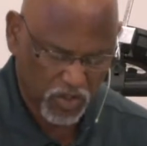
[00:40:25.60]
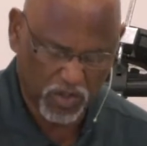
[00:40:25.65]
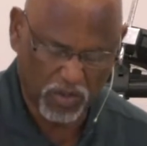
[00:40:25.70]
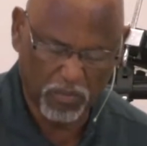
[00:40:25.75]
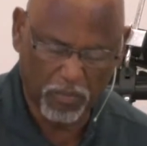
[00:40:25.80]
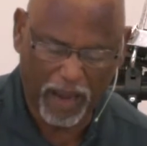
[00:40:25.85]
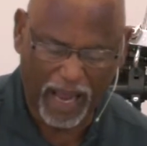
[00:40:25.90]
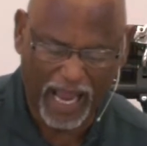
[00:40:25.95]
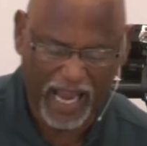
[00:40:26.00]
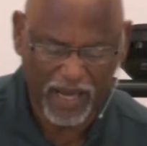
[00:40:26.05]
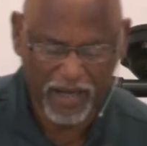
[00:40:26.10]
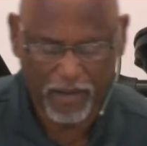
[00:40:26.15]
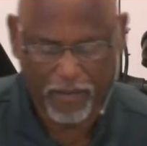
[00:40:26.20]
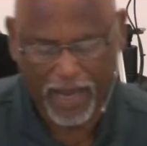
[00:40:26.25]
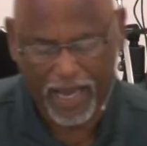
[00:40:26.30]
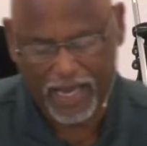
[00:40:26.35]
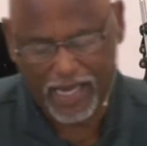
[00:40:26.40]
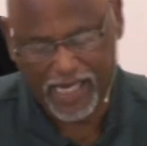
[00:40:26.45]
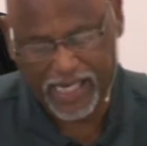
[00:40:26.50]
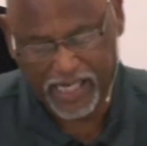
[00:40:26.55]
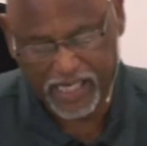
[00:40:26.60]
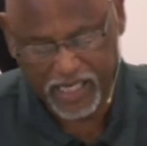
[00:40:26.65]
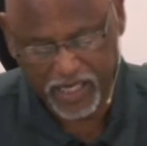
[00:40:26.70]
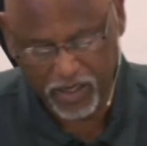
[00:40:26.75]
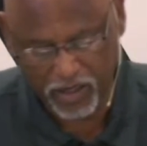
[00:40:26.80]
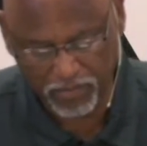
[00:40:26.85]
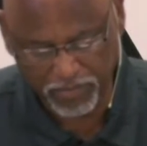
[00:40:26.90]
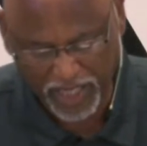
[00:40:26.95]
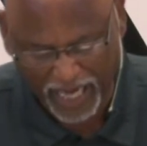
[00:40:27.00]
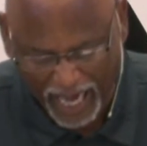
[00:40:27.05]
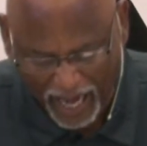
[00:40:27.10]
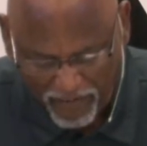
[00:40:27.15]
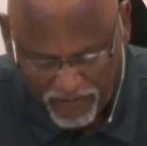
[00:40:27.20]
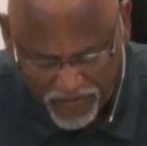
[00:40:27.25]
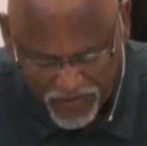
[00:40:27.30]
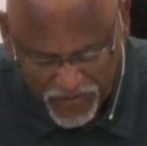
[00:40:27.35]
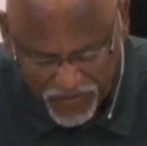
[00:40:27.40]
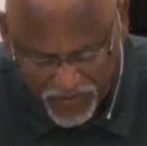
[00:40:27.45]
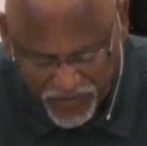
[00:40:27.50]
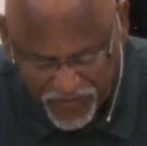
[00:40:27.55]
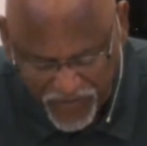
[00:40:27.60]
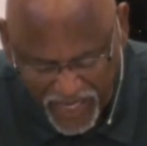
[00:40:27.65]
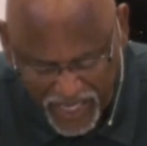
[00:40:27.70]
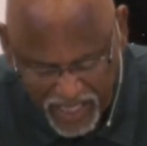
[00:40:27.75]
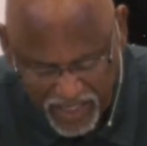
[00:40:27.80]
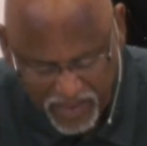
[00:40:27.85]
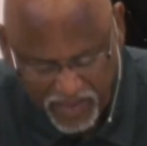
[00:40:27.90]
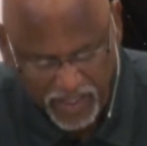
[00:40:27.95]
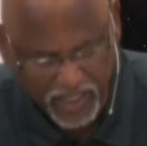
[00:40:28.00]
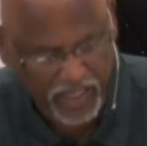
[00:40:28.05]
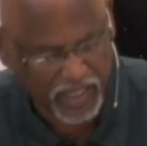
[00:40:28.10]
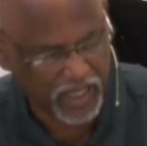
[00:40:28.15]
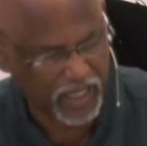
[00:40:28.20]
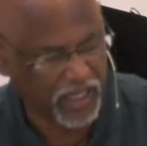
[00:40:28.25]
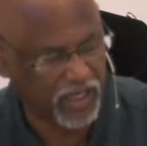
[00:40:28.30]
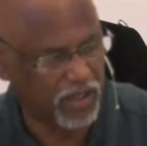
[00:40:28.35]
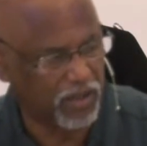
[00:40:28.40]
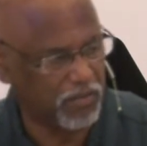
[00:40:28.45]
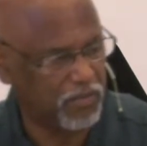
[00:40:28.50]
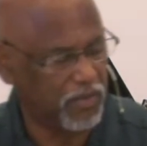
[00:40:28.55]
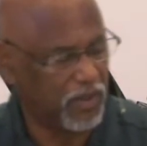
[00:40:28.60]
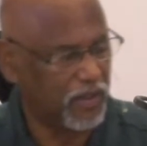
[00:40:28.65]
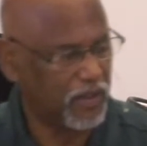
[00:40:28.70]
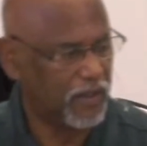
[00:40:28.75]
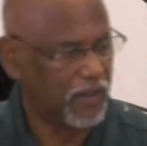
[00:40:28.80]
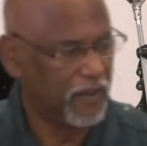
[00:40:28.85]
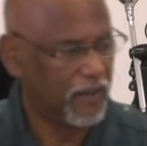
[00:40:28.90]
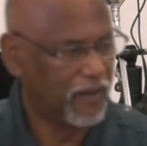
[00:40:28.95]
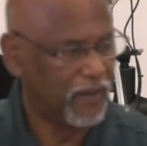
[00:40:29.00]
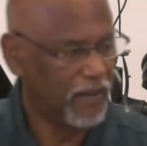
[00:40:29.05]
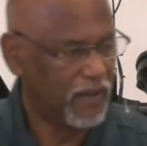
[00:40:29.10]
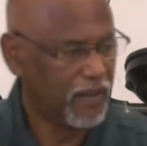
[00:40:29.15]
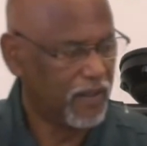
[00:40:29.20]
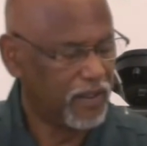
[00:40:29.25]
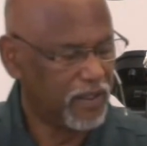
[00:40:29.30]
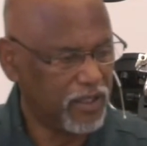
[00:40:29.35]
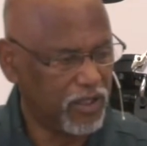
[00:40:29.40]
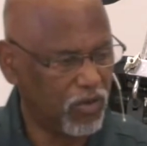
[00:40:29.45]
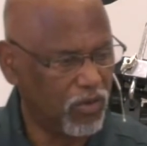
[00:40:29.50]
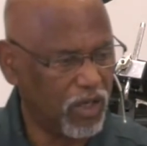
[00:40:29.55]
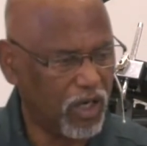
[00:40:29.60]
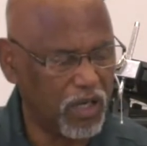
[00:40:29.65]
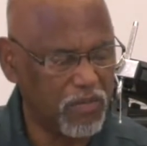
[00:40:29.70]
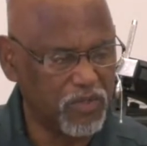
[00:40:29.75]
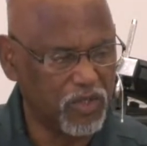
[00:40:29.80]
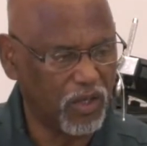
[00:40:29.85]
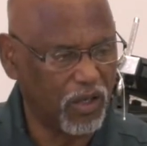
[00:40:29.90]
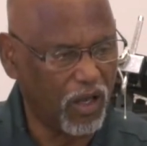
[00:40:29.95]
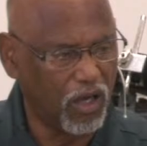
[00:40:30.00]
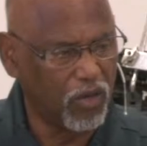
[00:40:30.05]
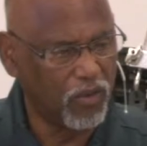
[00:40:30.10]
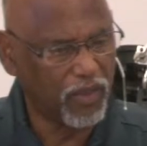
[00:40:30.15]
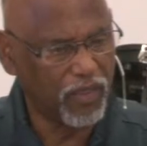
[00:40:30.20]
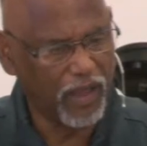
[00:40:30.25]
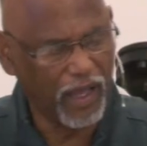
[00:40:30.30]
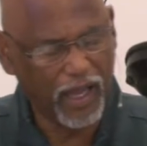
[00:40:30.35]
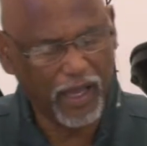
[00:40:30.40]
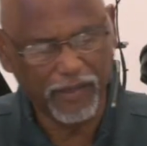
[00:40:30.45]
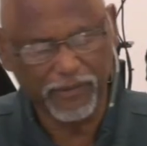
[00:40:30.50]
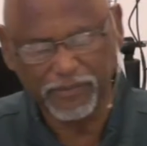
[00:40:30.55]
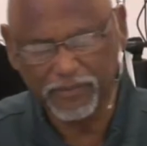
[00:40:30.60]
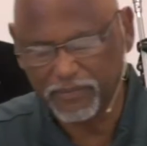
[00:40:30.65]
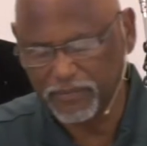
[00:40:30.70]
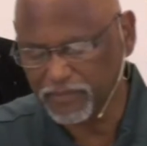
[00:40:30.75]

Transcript: to abide in him, to have faith in him. You know what comes along with that?